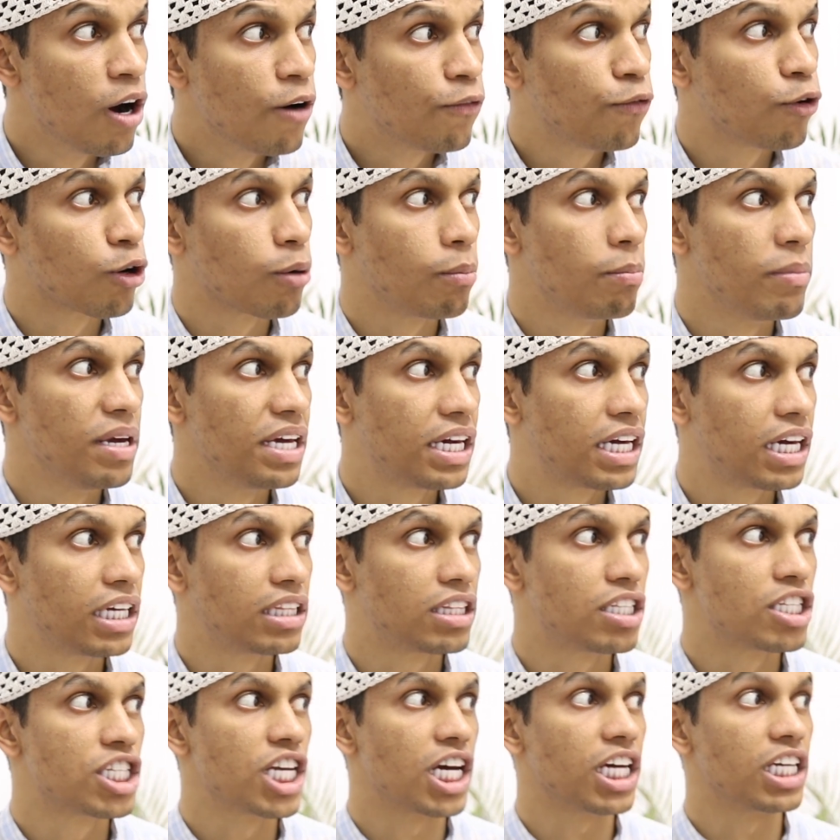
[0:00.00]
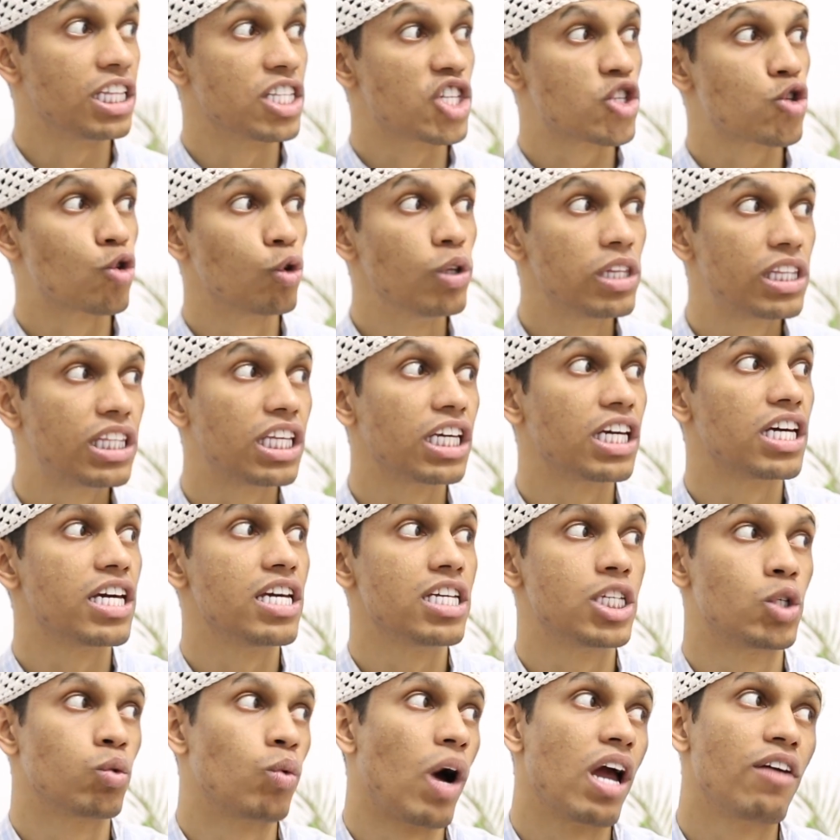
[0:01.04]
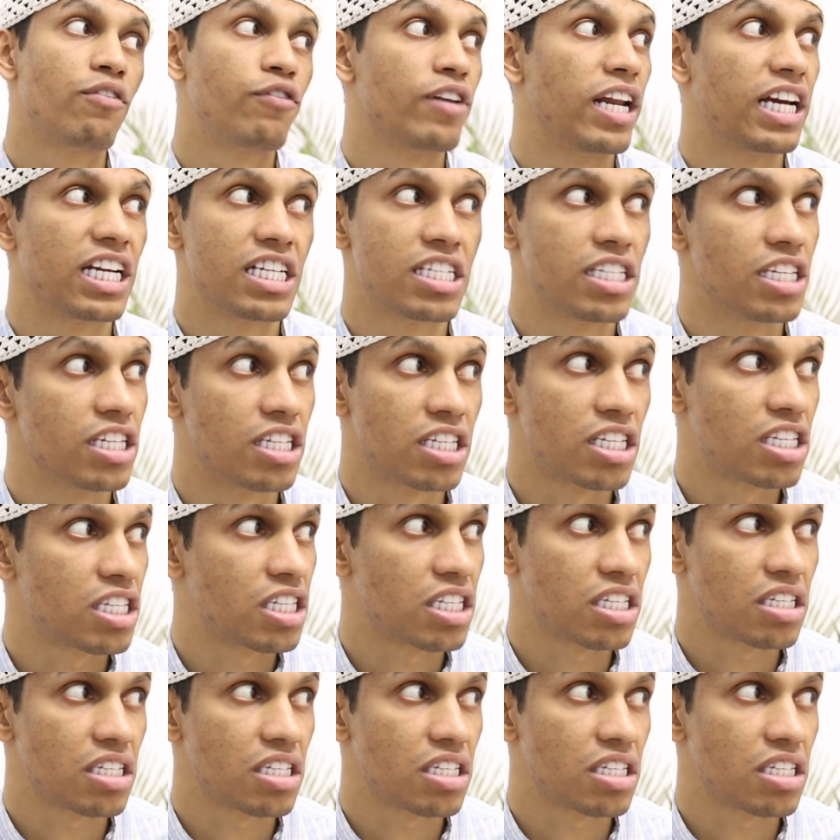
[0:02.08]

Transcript: for make it the insulting his wife like this.